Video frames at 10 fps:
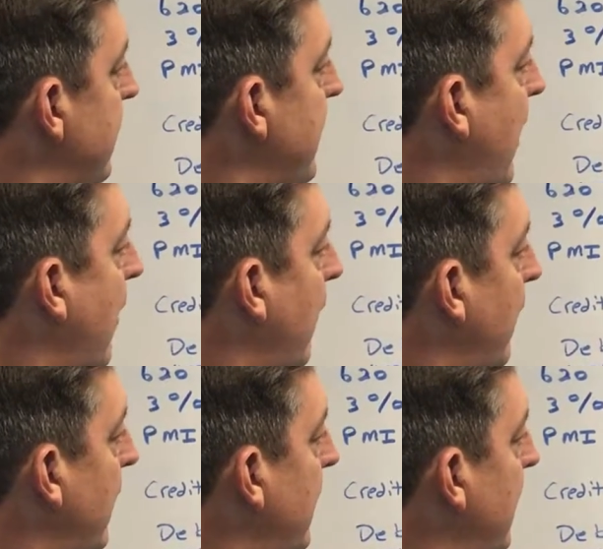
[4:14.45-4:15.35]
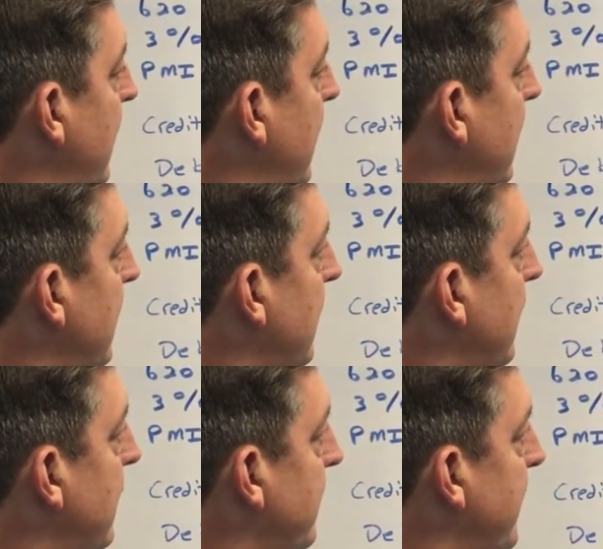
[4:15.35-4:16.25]
Now,
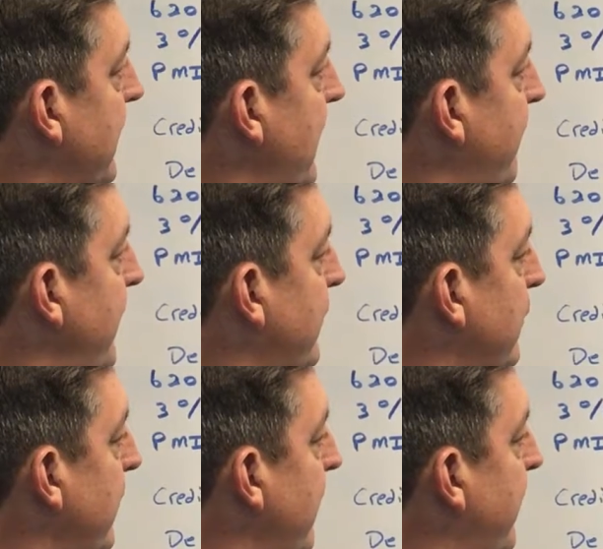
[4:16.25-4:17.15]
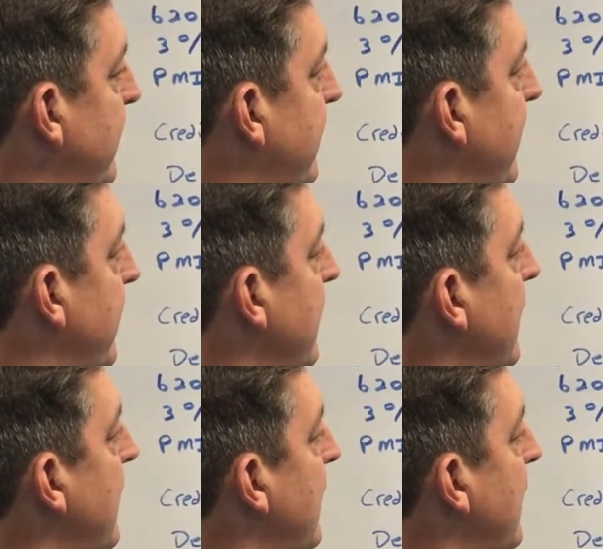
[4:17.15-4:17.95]
some of the key features with FHA,